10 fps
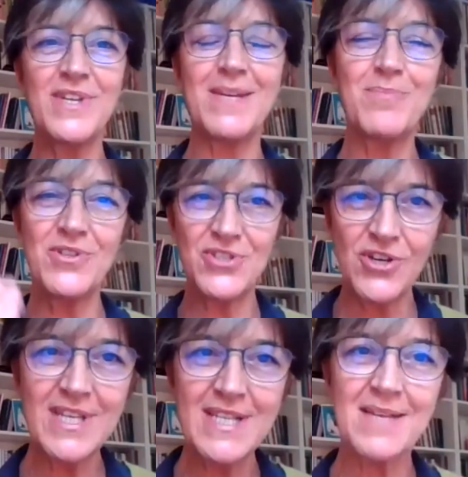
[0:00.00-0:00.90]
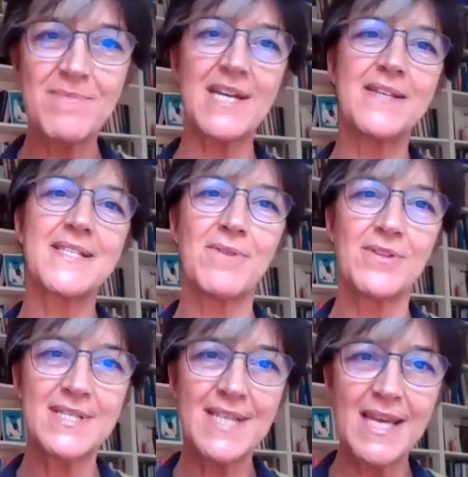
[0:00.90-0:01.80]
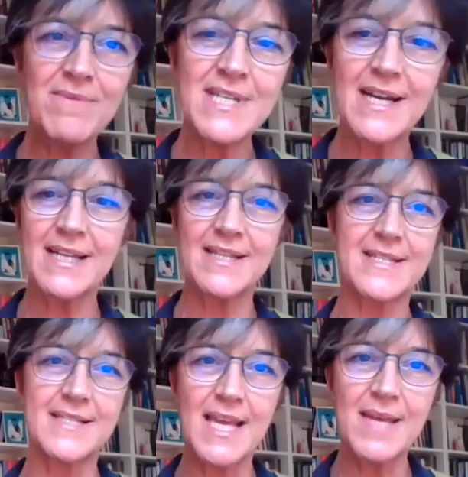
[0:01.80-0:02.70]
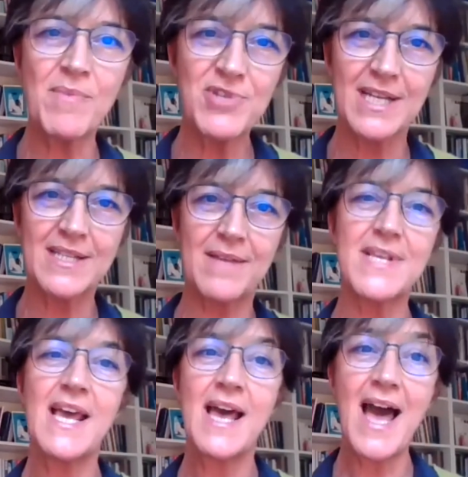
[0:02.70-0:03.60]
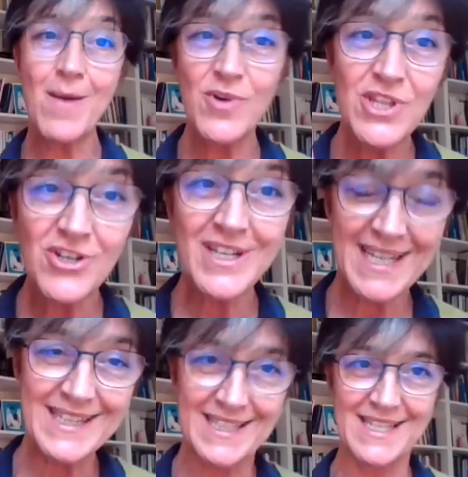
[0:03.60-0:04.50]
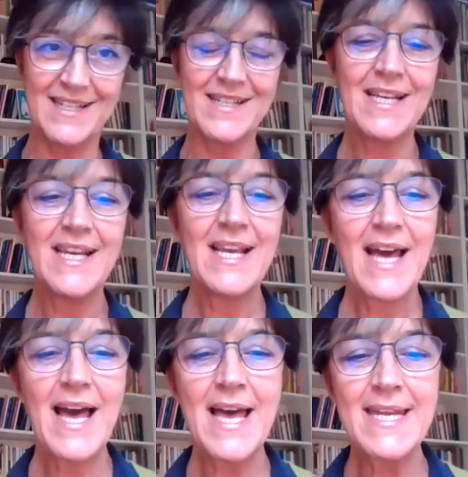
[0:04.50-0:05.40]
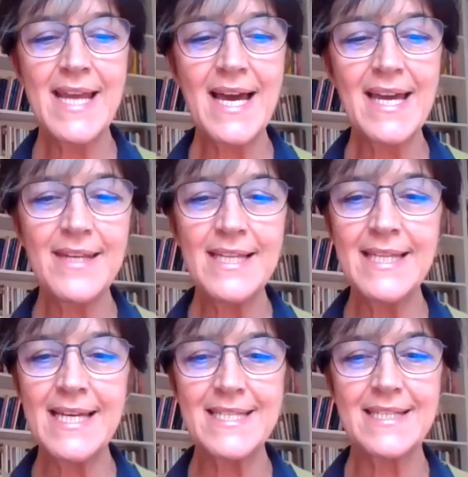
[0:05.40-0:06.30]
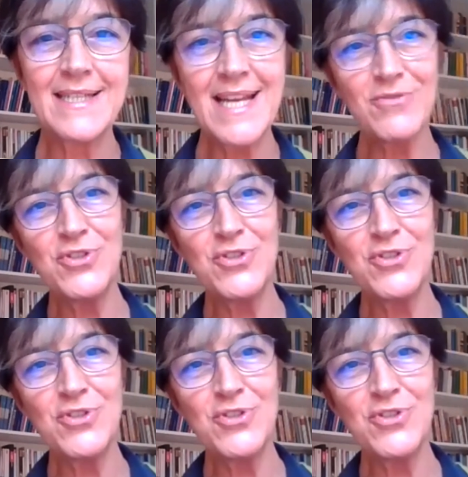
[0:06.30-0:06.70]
keep on talking sometimes about the same targets, the same objectives, and we don't get there? And I think that now,